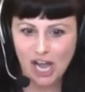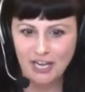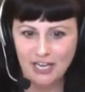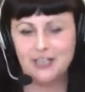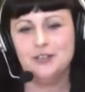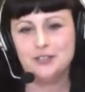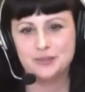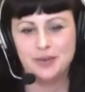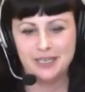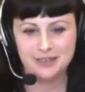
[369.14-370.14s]
Johnny,
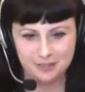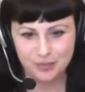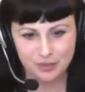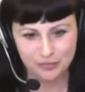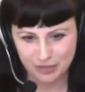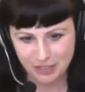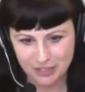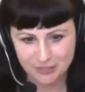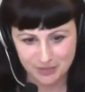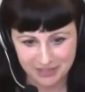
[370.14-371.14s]
who's my boyfriend,
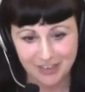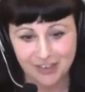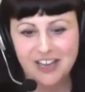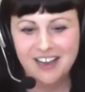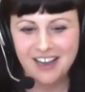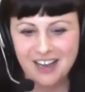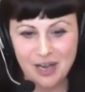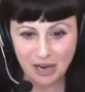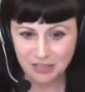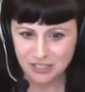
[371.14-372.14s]
husband now,
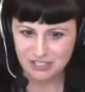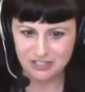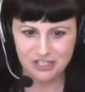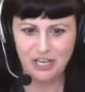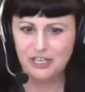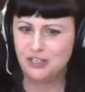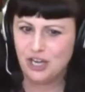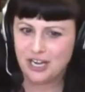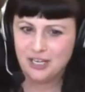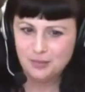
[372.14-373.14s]
uh, I was like, Johnny, you're
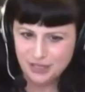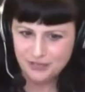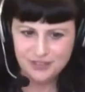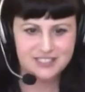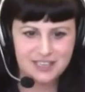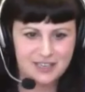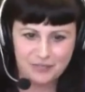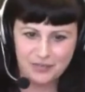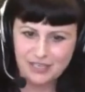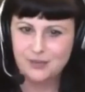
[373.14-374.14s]
not going to believe this.
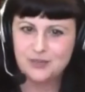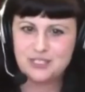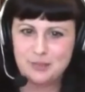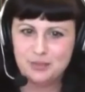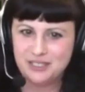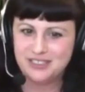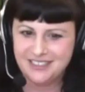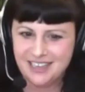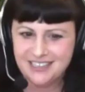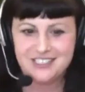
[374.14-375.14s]
That video was completely
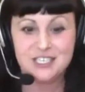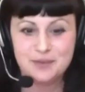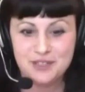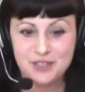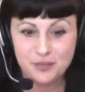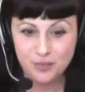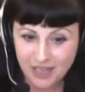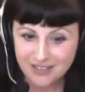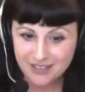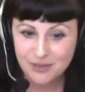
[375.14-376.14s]
nonsense. But the
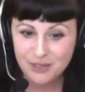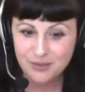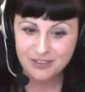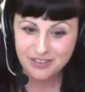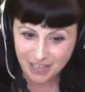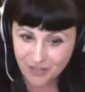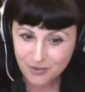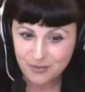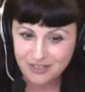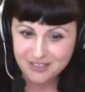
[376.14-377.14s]
one that we were, the
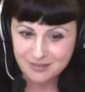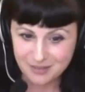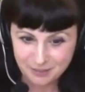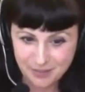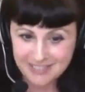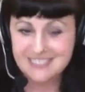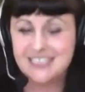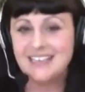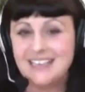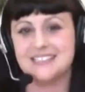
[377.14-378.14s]
other one made
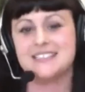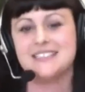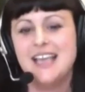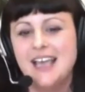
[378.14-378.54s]
sense.